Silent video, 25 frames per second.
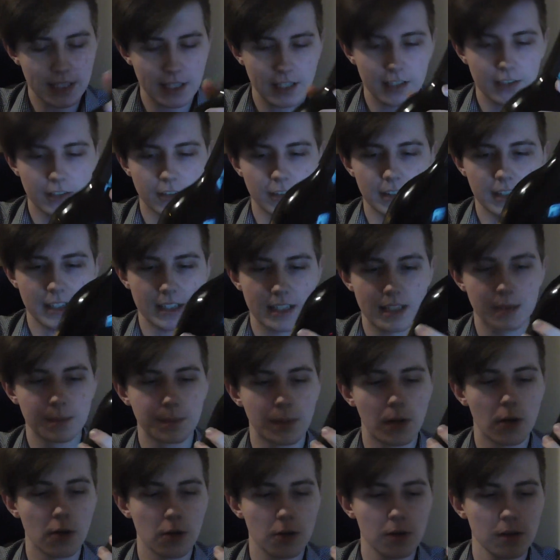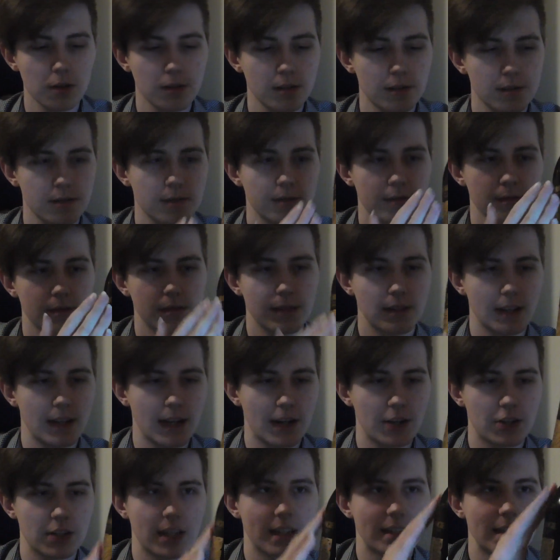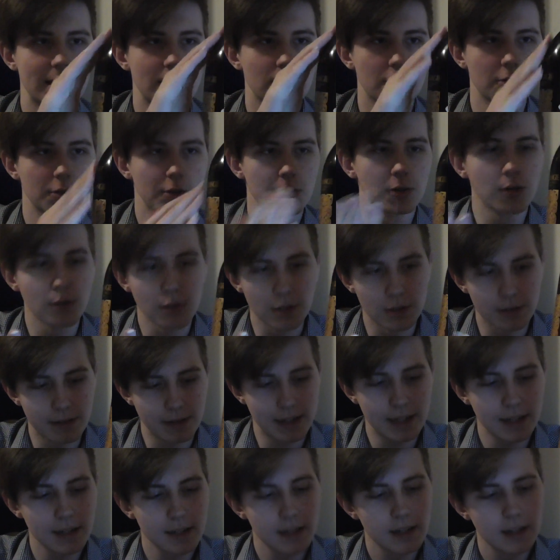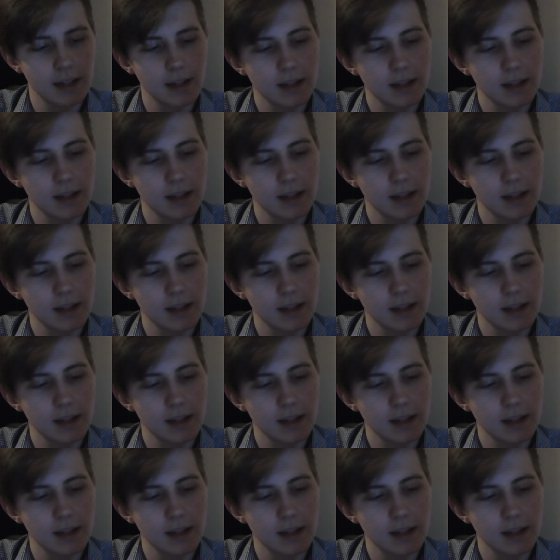thing you'll notice is the bottle actually has its own colouring.